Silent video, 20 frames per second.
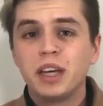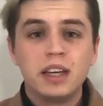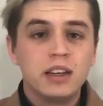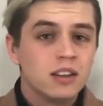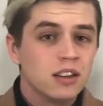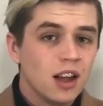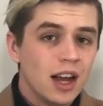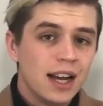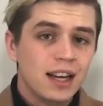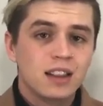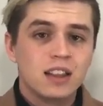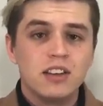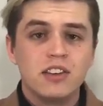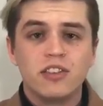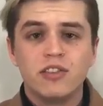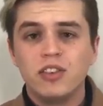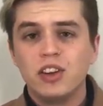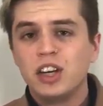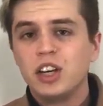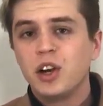me, like
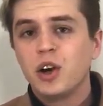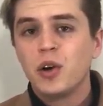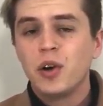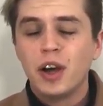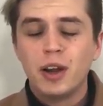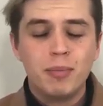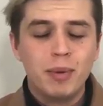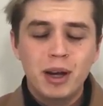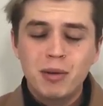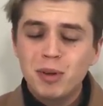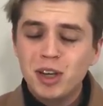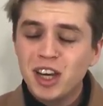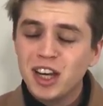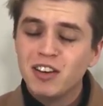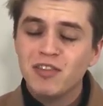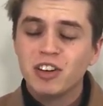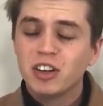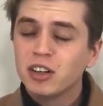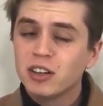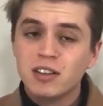this video and maybe
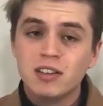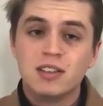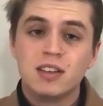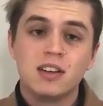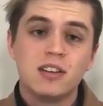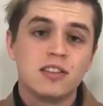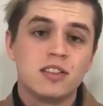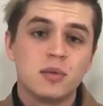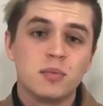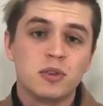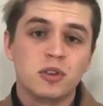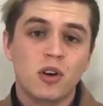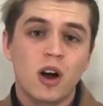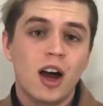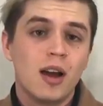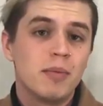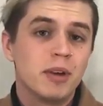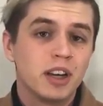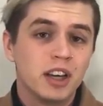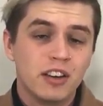even consider
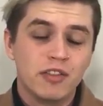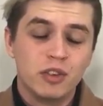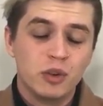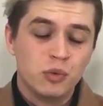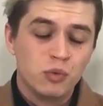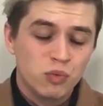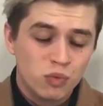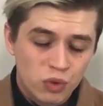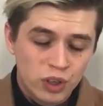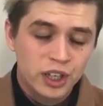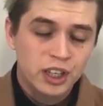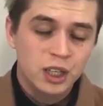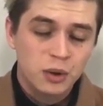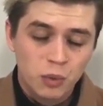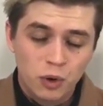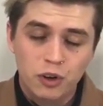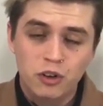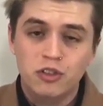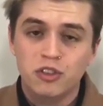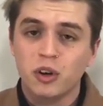subscribing if you really
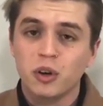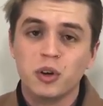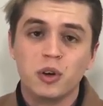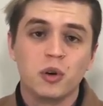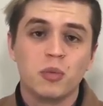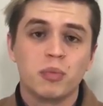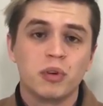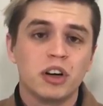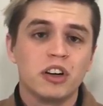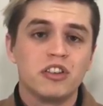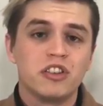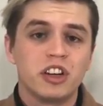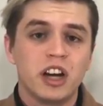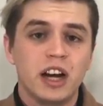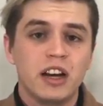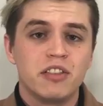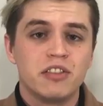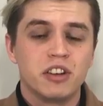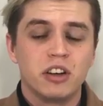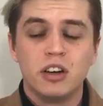want to show your
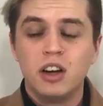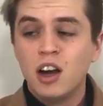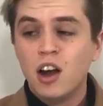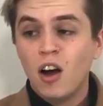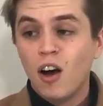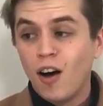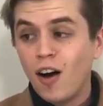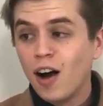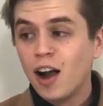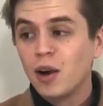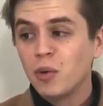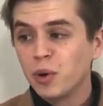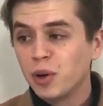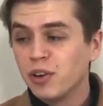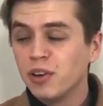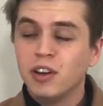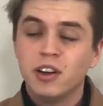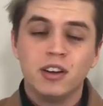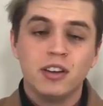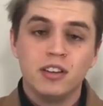appreciation. I
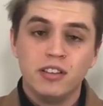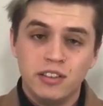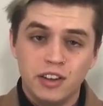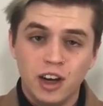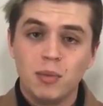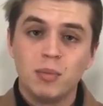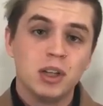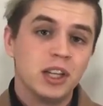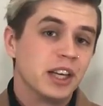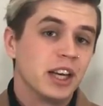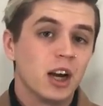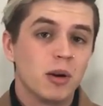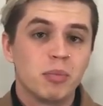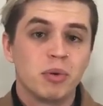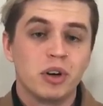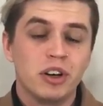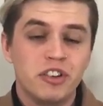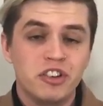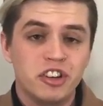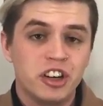would doubly
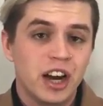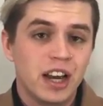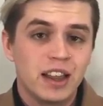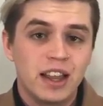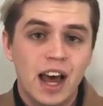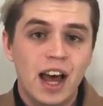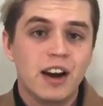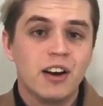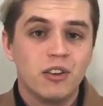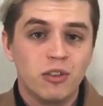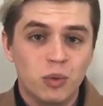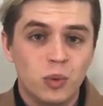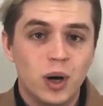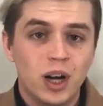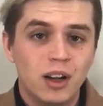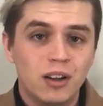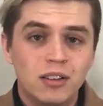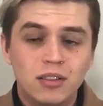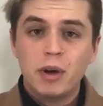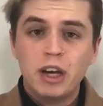appreciate that as
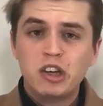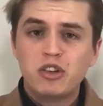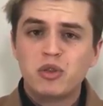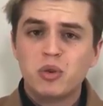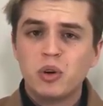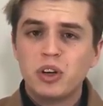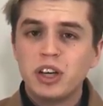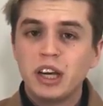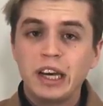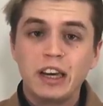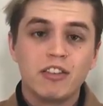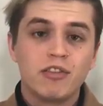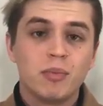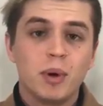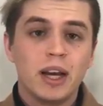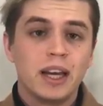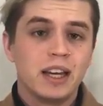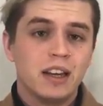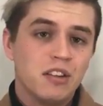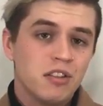well. Make sure you give
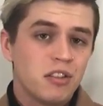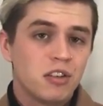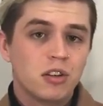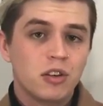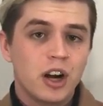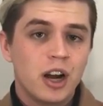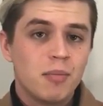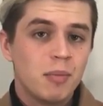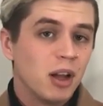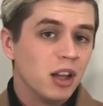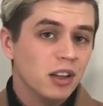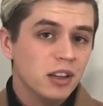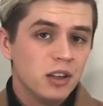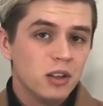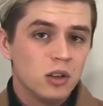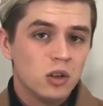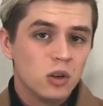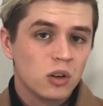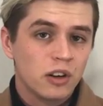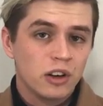my Instagram a
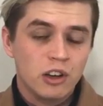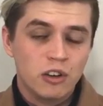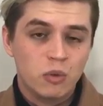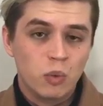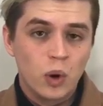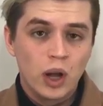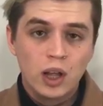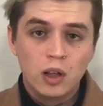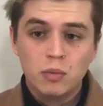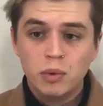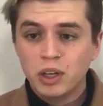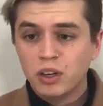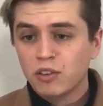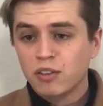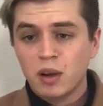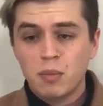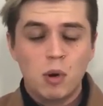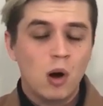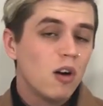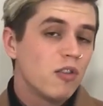little look as well
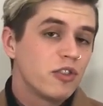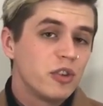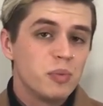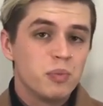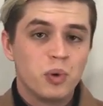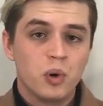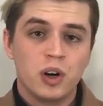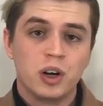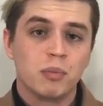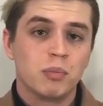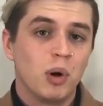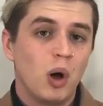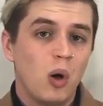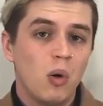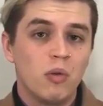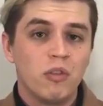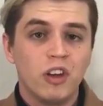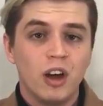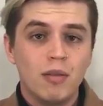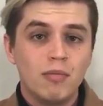because I'm often putting
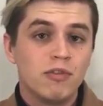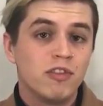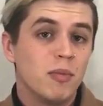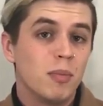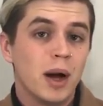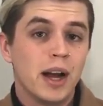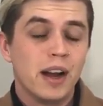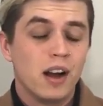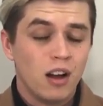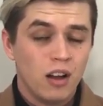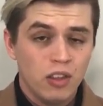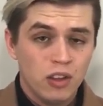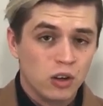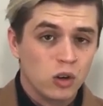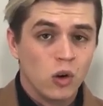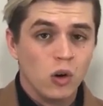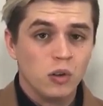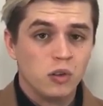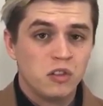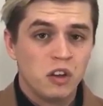polls up for my other
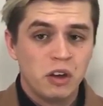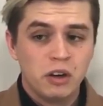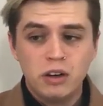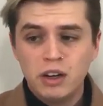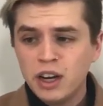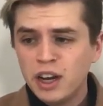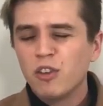content